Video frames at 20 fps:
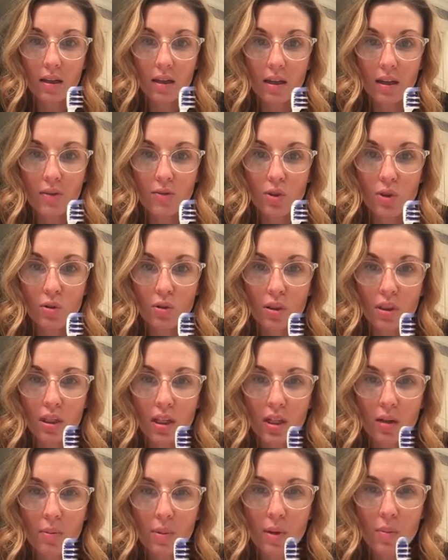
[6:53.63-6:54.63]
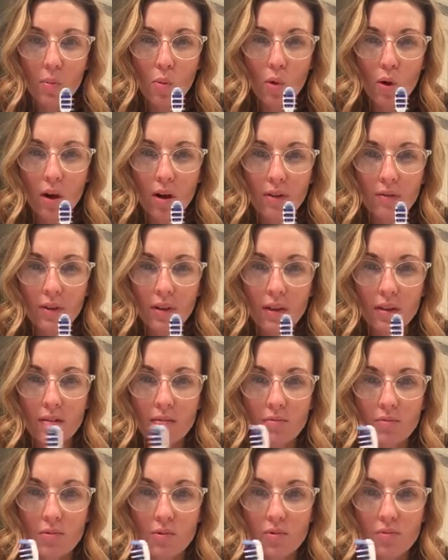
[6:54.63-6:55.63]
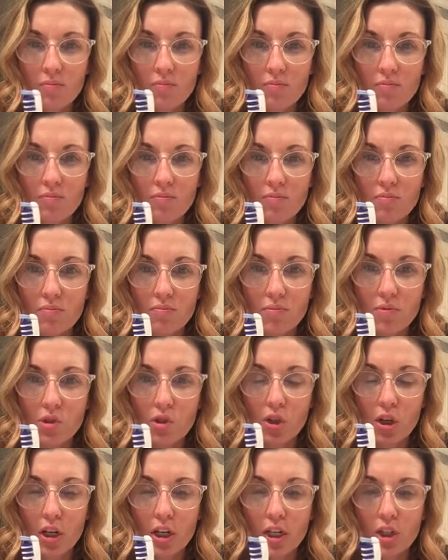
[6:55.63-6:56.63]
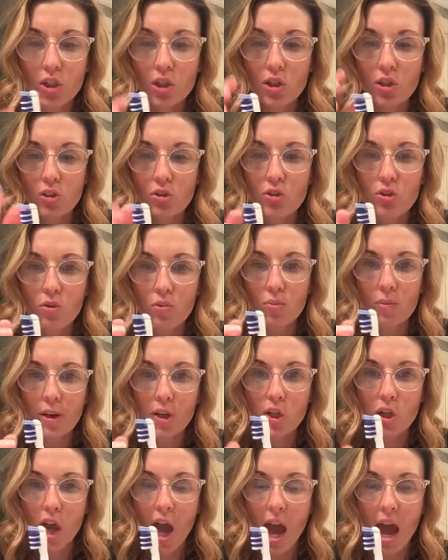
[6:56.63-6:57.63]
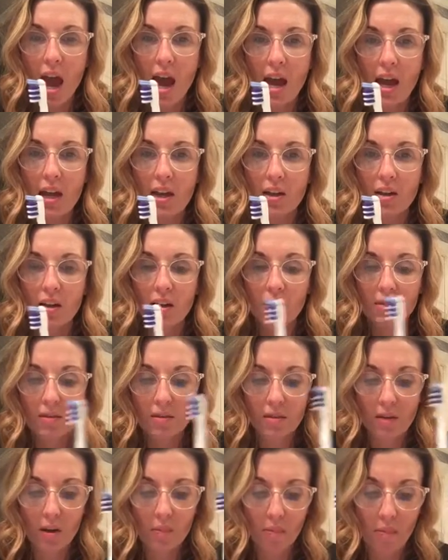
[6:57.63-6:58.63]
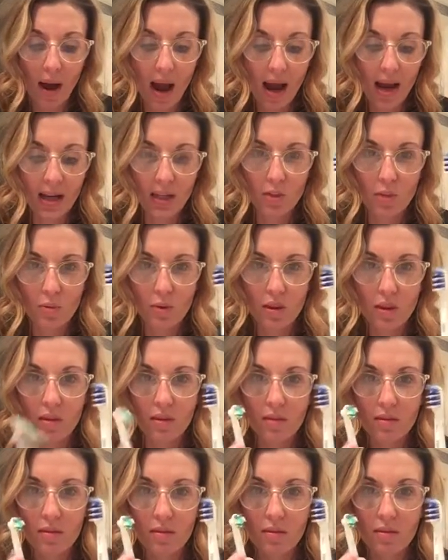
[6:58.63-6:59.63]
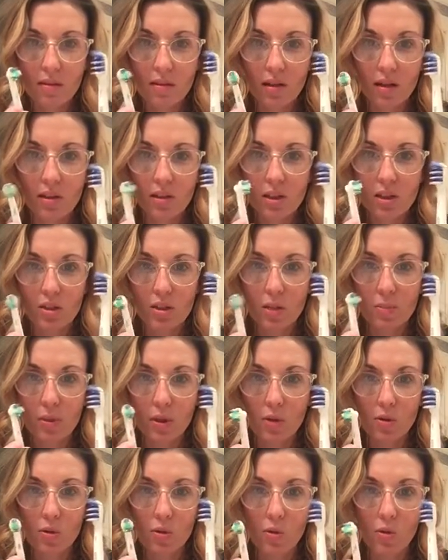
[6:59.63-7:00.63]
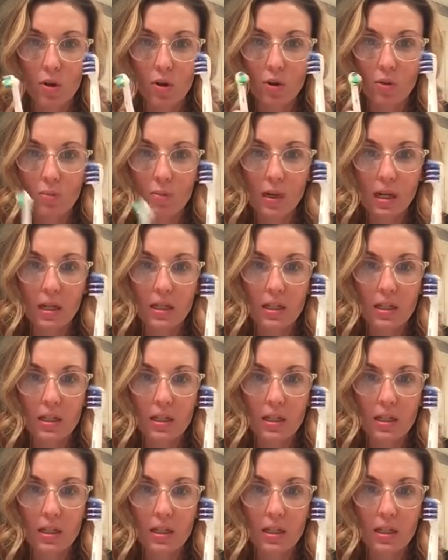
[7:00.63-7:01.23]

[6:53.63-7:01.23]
gives you a little bit more of a traditional toothbrush head combined with a typical Oral-B